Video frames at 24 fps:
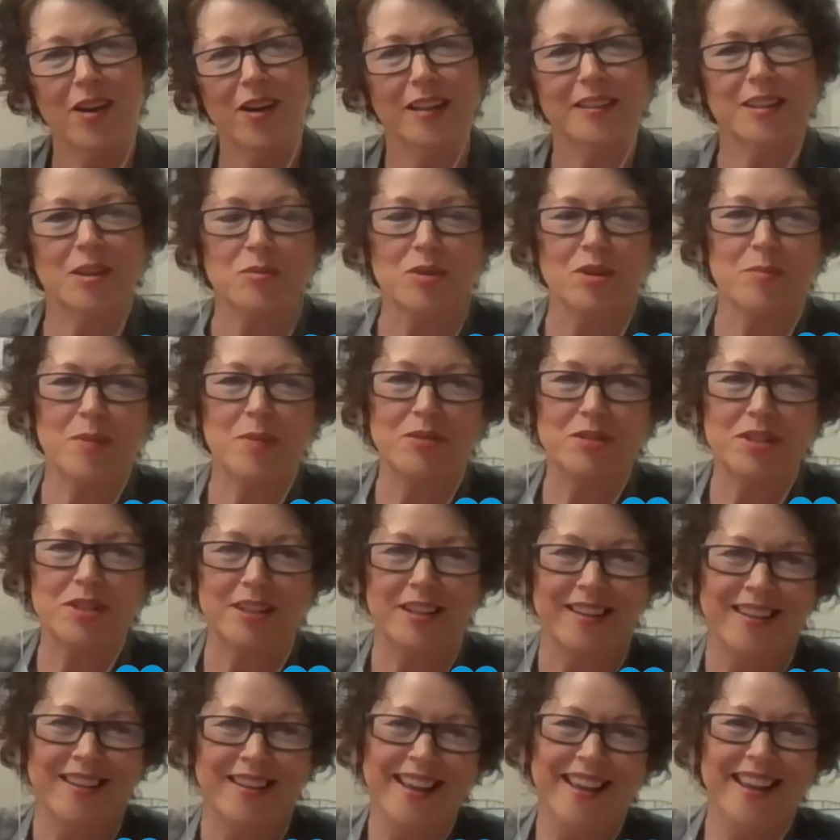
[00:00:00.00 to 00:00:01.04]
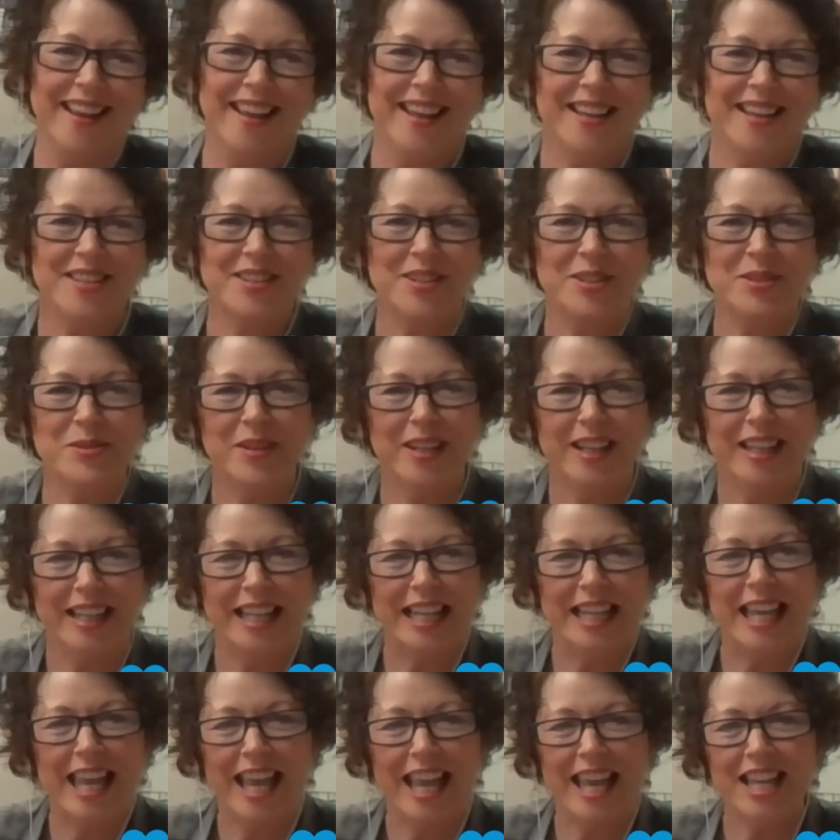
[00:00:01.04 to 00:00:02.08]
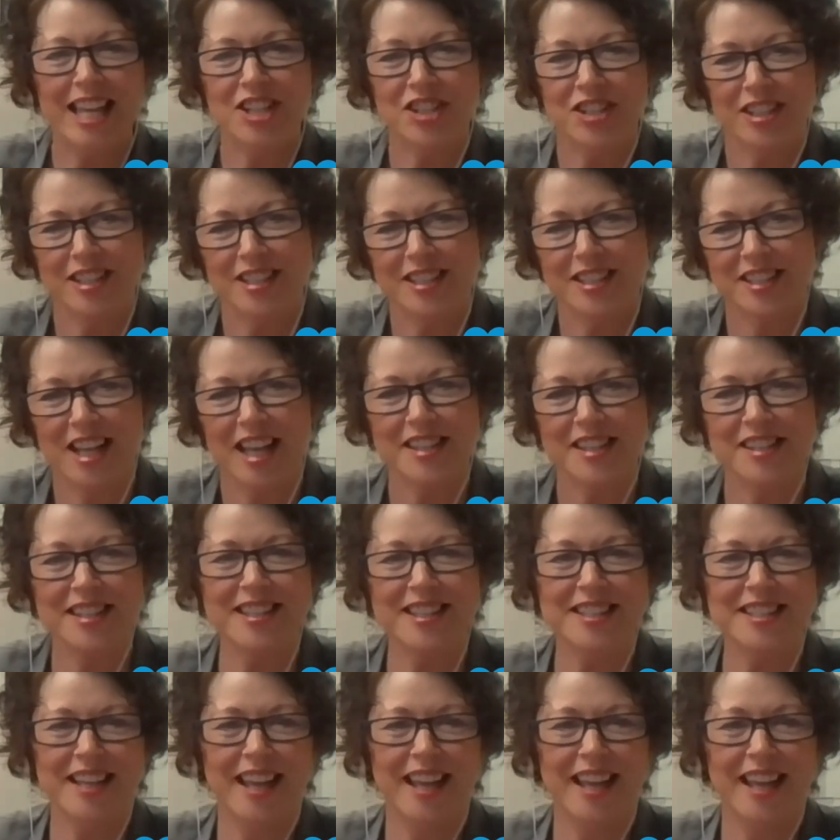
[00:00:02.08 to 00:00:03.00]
and that we're about to engage and discuss it,